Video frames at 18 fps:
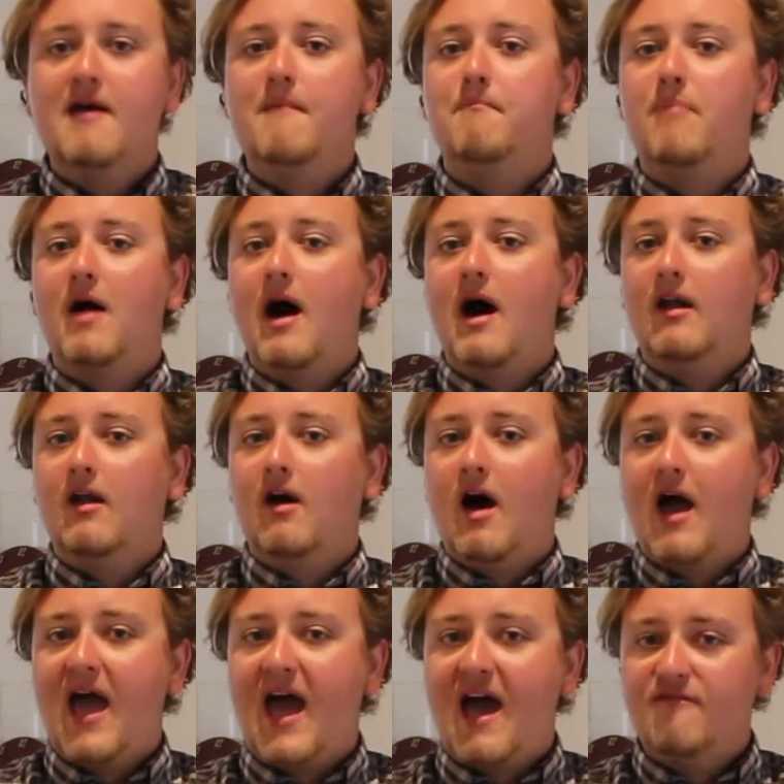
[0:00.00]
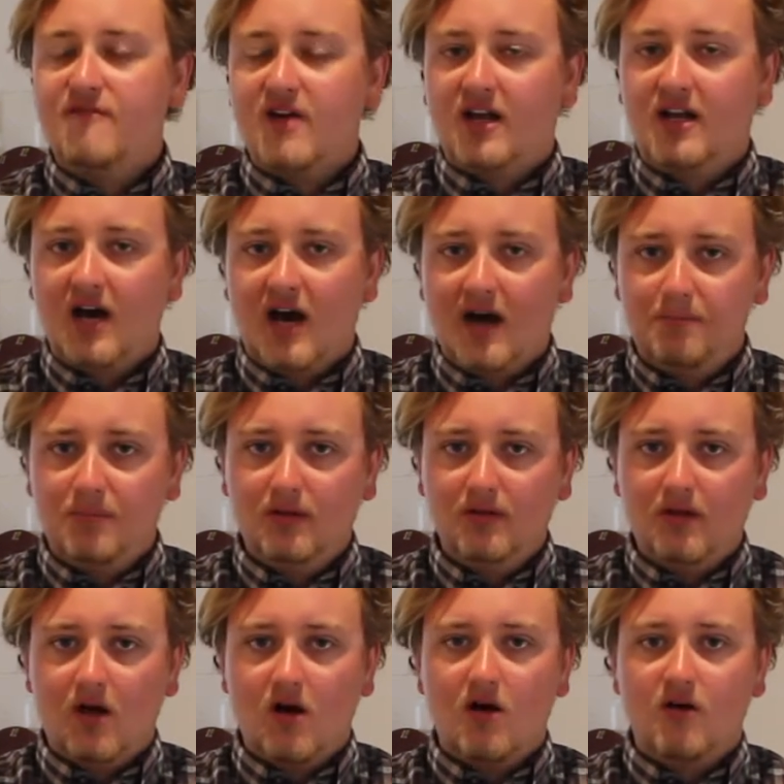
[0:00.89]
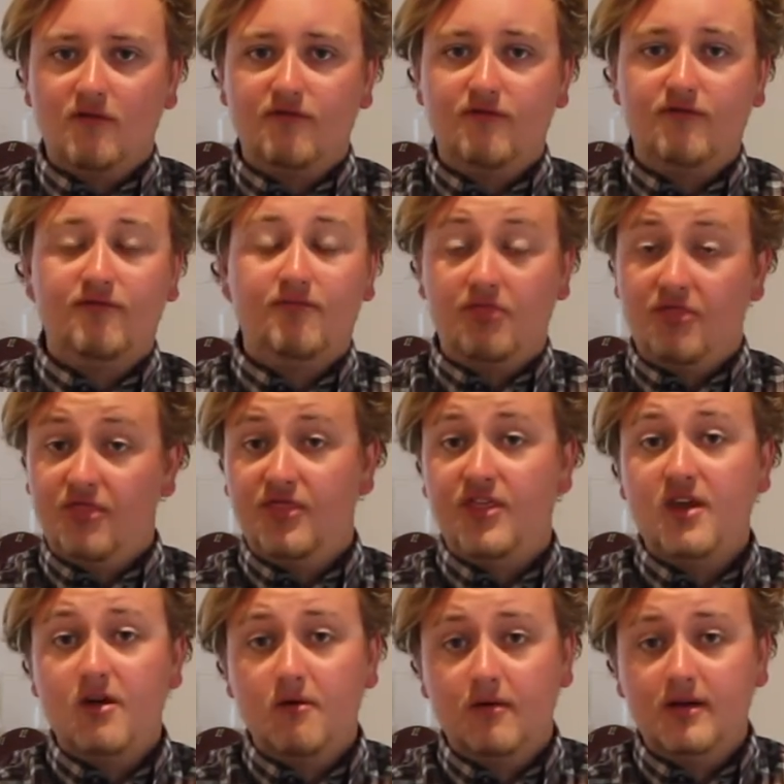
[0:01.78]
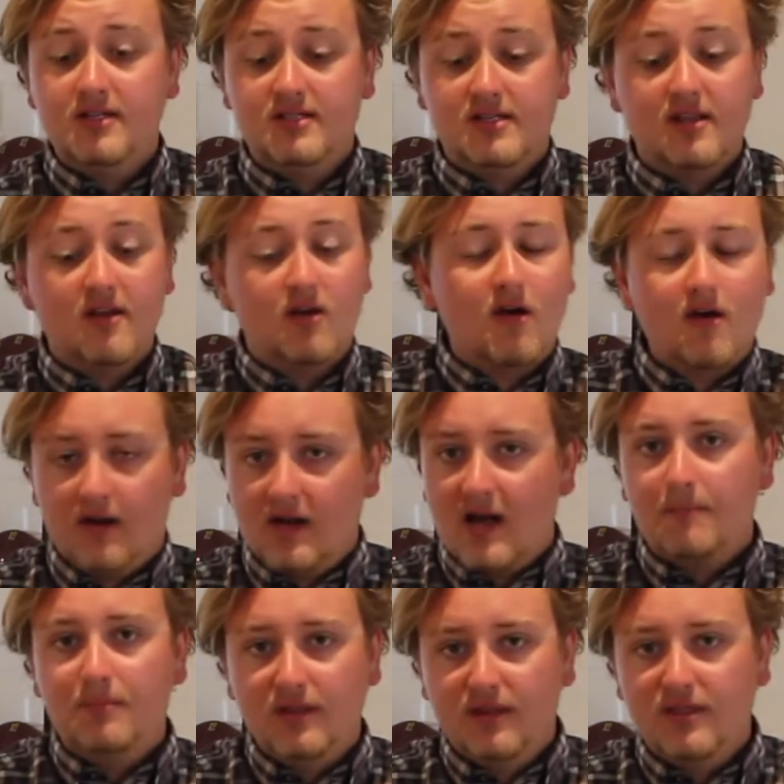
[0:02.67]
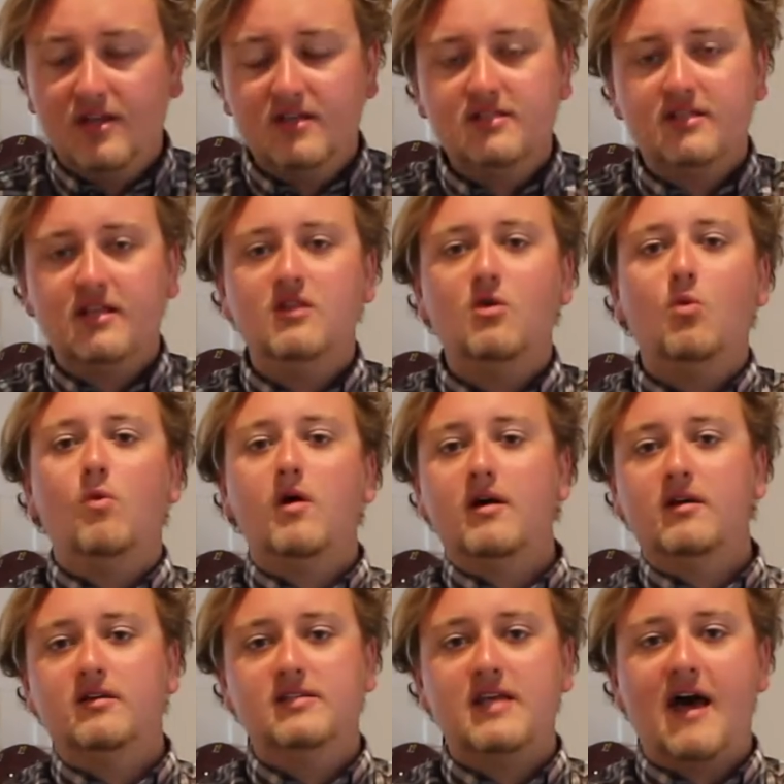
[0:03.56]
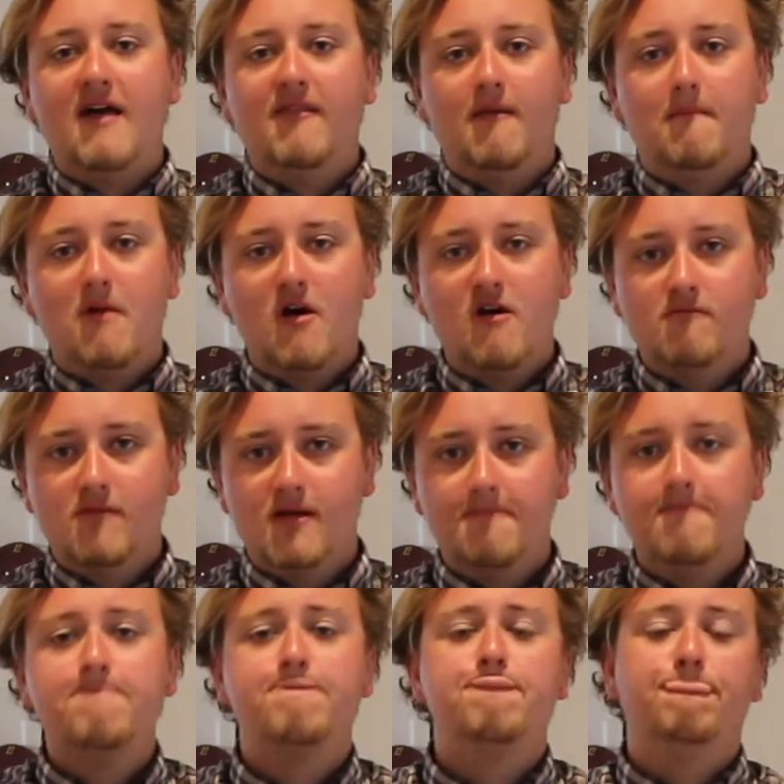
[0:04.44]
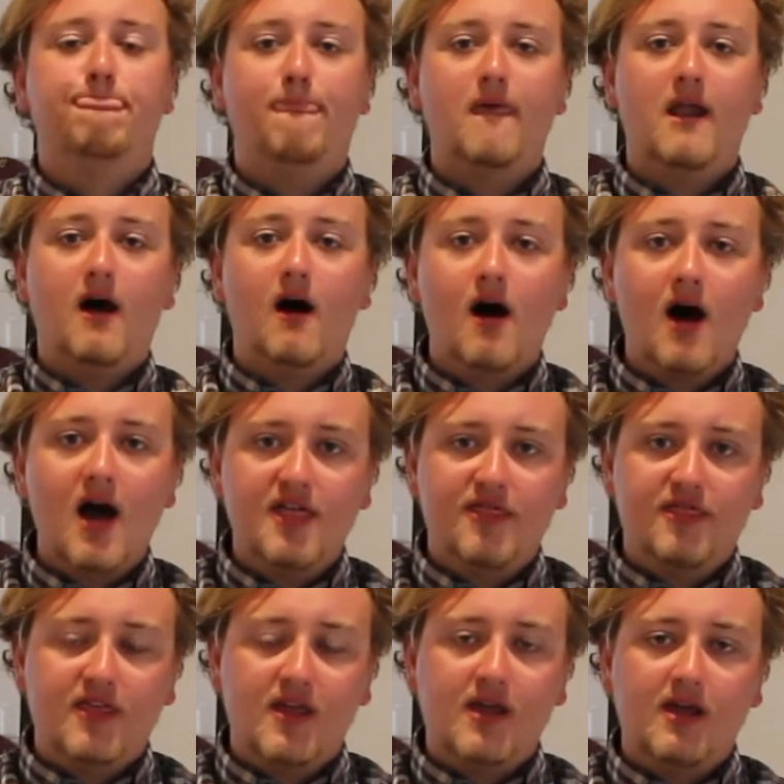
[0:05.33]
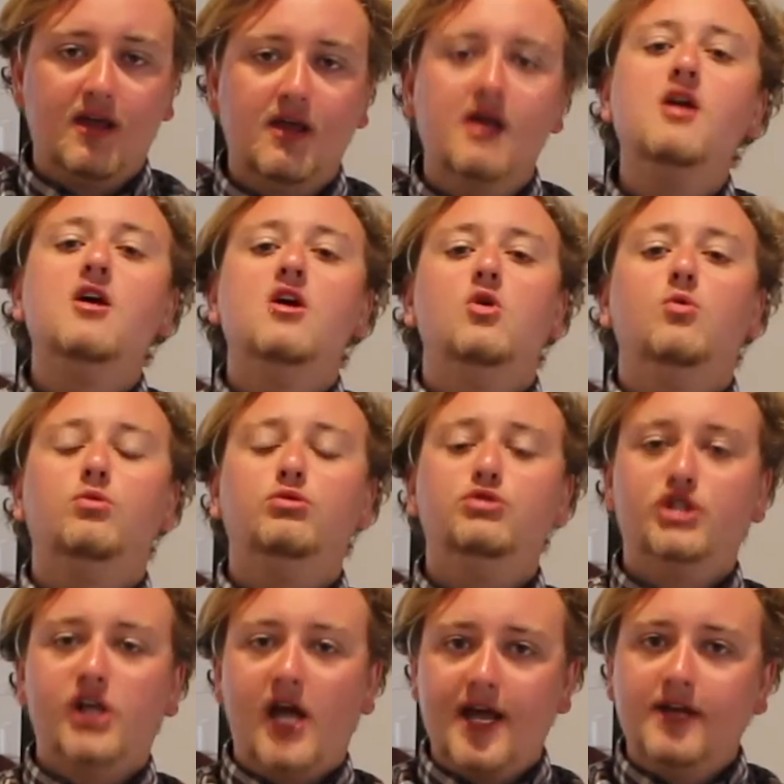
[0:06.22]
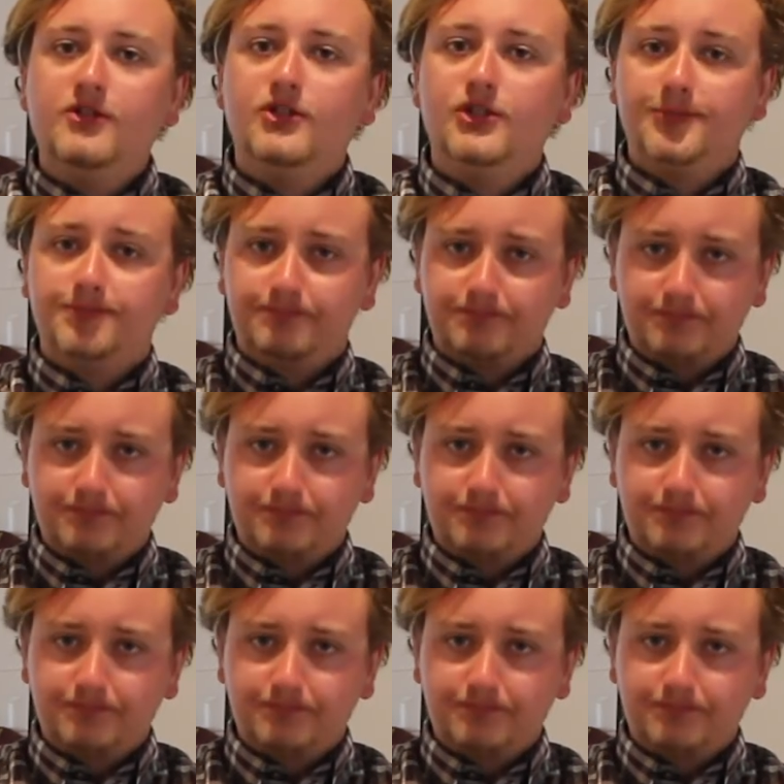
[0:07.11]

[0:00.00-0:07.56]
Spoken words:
but I have a couple of theories and there are a couple of things in the works at the moment that I think will change.